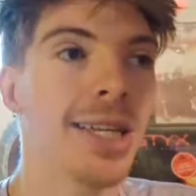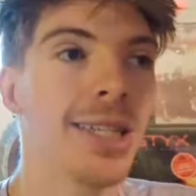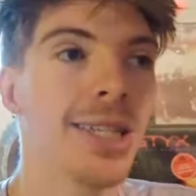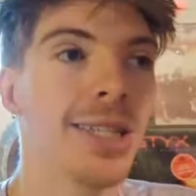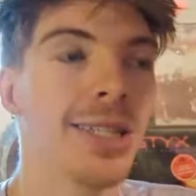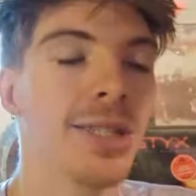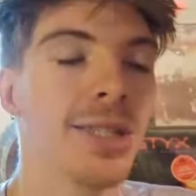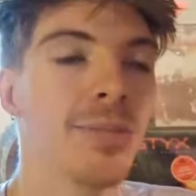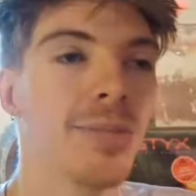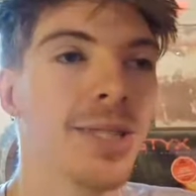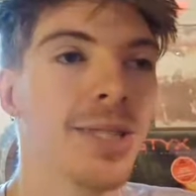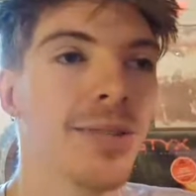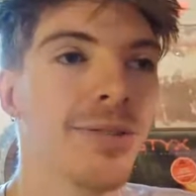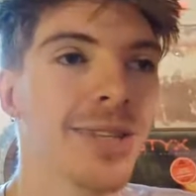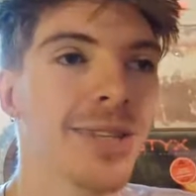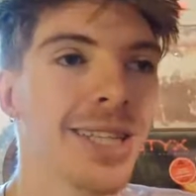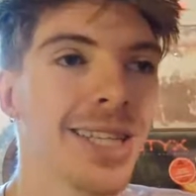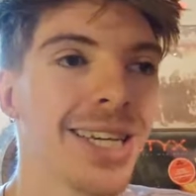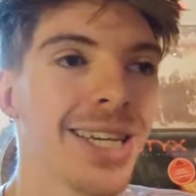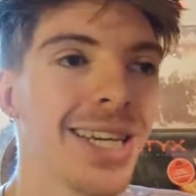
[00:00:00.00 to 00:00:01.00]

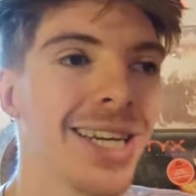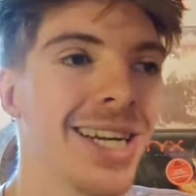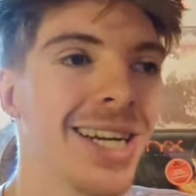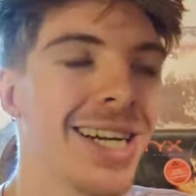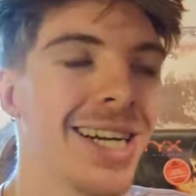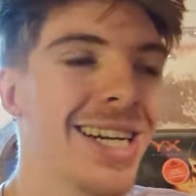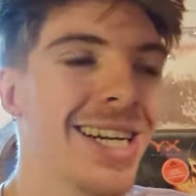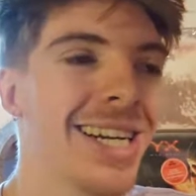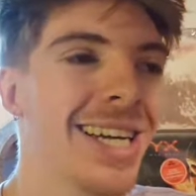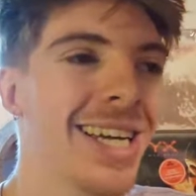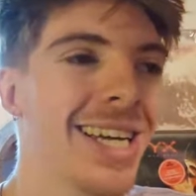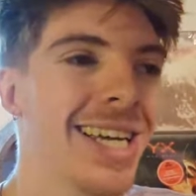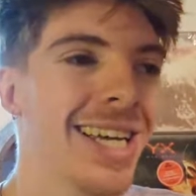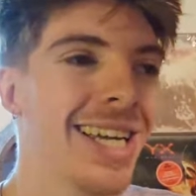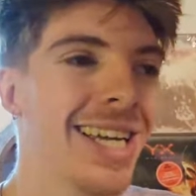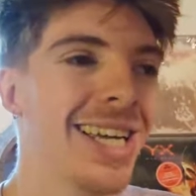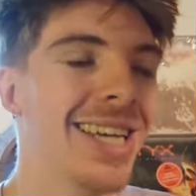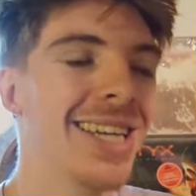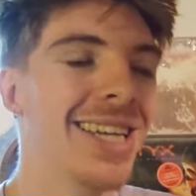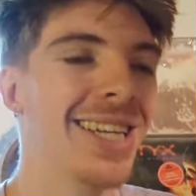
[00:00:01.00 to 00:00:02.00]
specifically
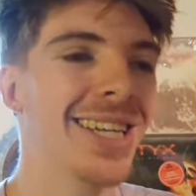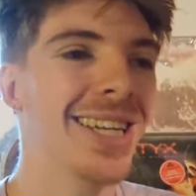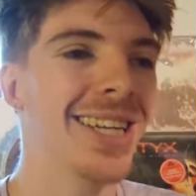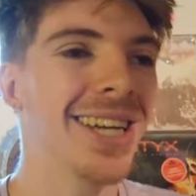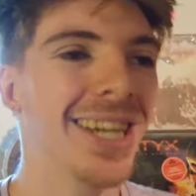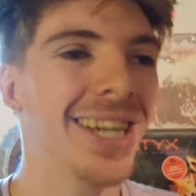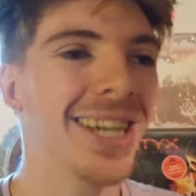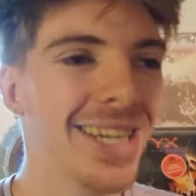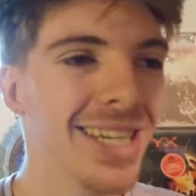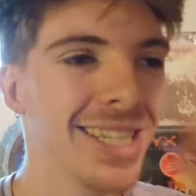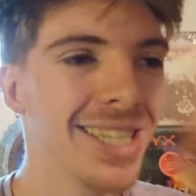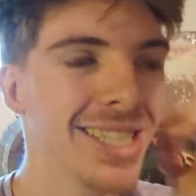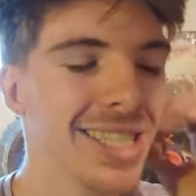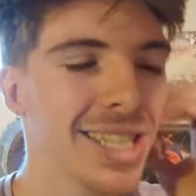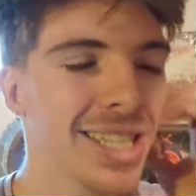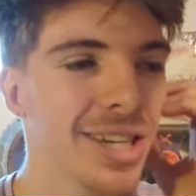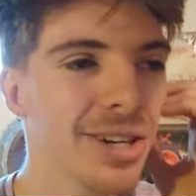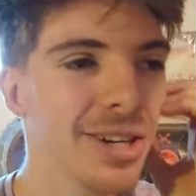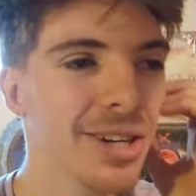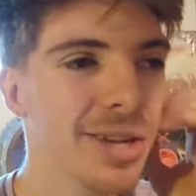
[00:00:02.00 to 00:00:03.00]
in in
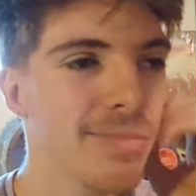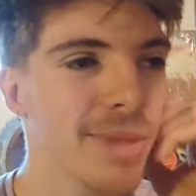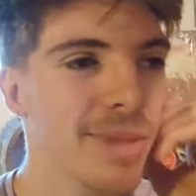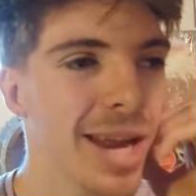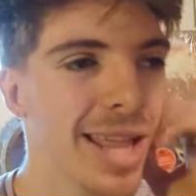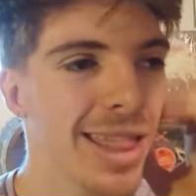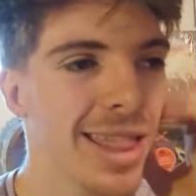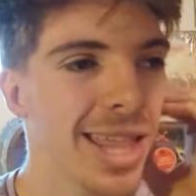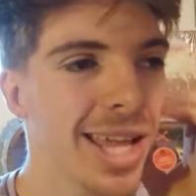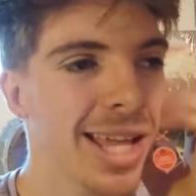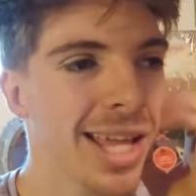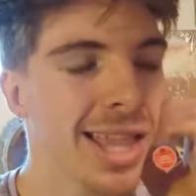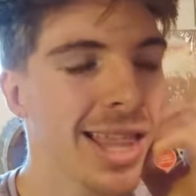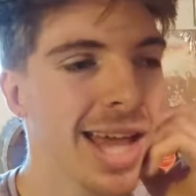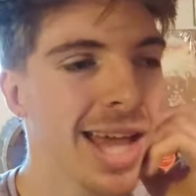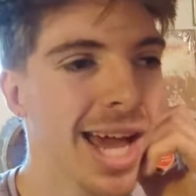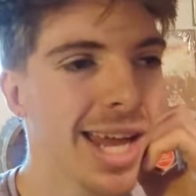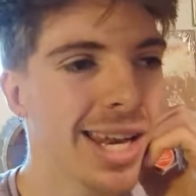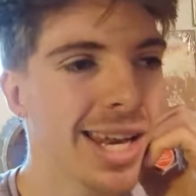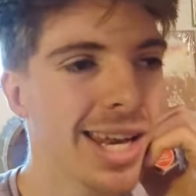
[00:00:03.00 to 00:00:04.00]
Syria. But I think that